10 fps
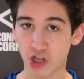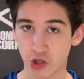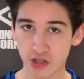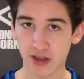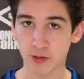it
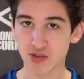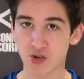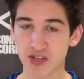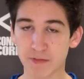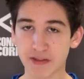looked like it was
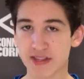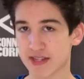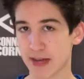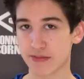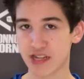going to be the
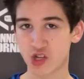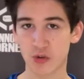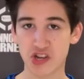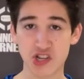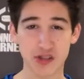same
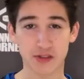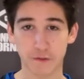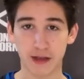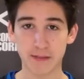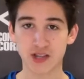situation that the
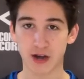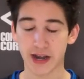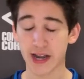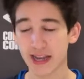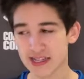Flames are
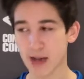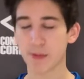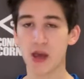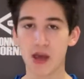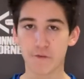in,
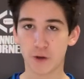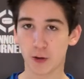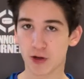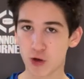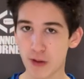except
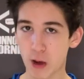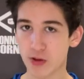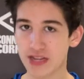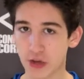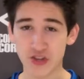Philip
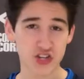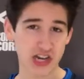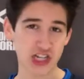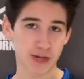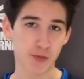Grubauer down the
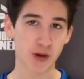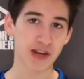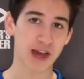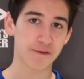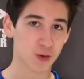stretch at a
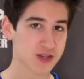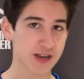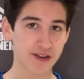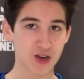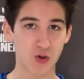
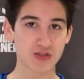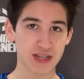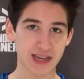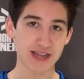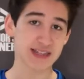.947 goals
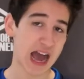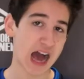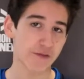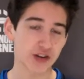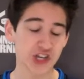against
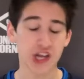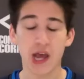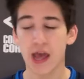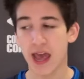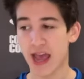average,
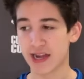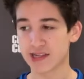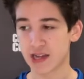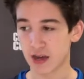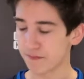
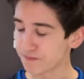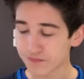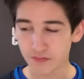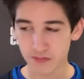and